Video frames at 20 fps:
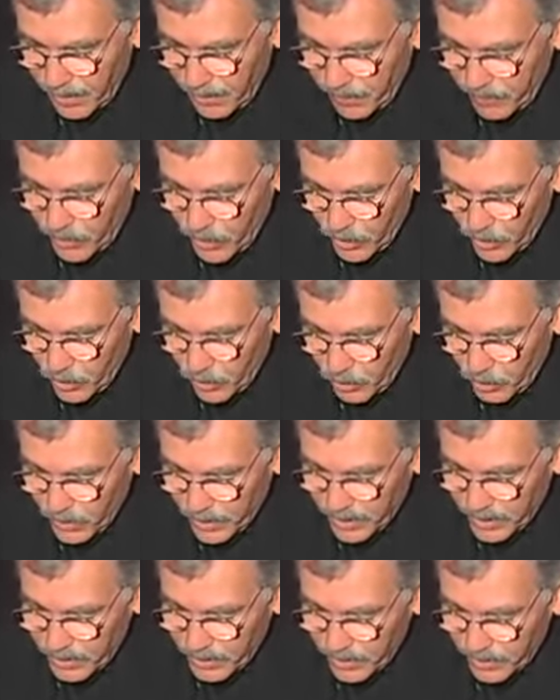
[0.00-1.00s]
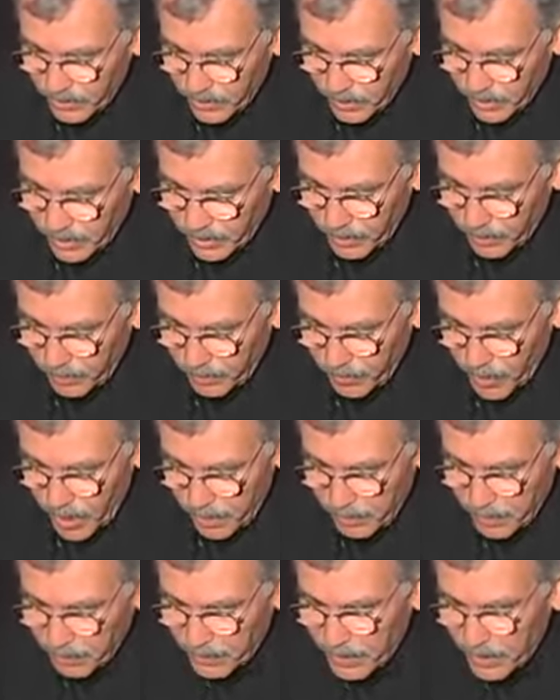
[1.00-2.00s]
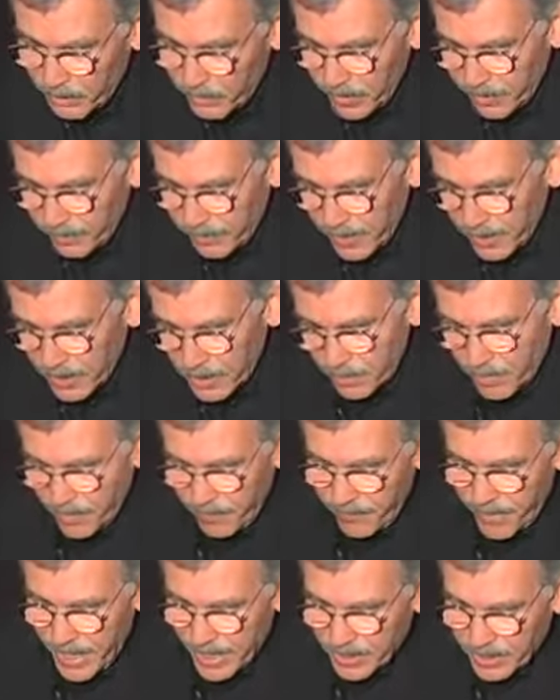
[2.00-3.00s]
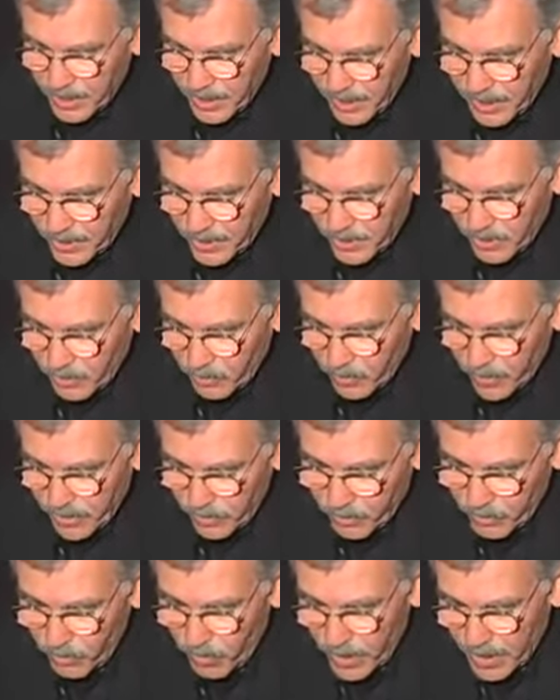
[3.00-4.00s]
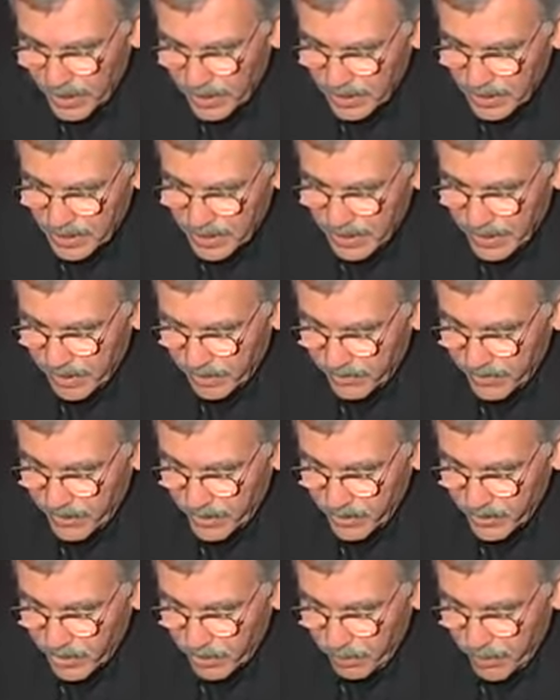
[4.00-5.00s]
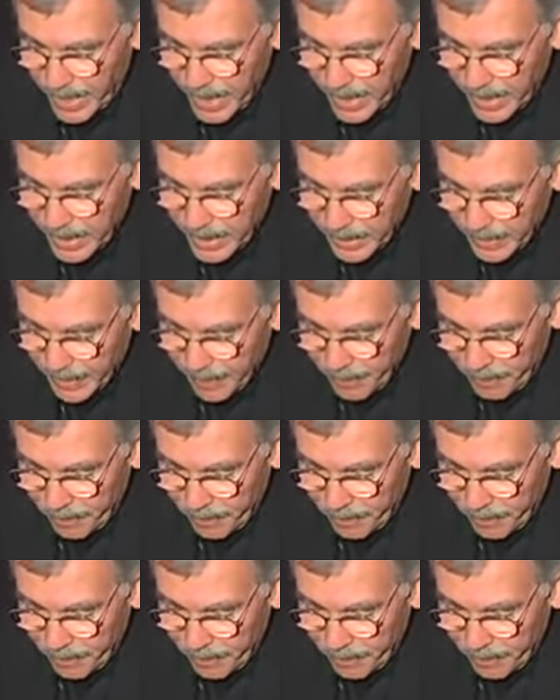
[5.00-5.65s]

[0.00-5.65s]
view, which probably reflects my fascination with wanting to see how things are made.